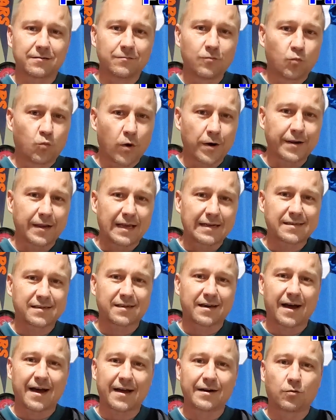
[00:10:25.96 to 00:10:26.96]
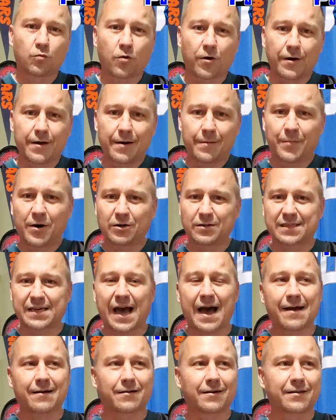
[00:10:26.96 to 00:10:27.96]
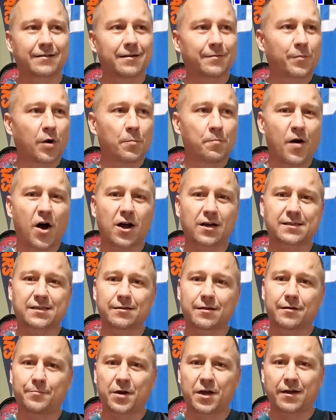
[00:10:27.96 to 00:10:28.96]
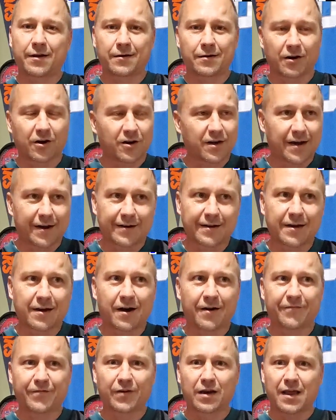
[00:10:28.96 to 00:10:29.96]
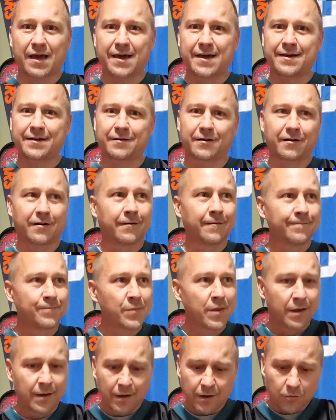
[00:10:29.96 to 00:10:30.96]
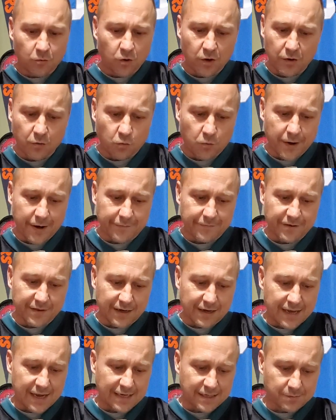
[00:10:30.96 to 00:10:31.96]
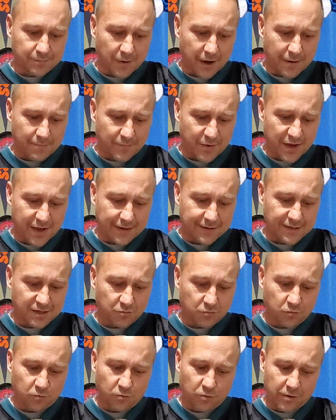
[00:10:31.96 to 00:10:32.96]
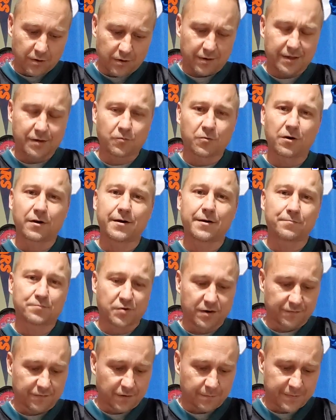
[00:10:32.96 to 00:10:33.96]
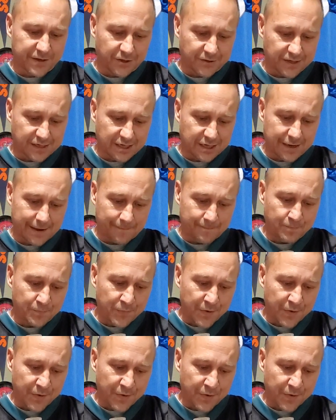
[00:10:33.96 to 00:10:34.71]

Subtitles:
One less guy to worry about tackling them or boxing them in or cutting off a lane or whatever the case may be. It's really, really improved the Bills team.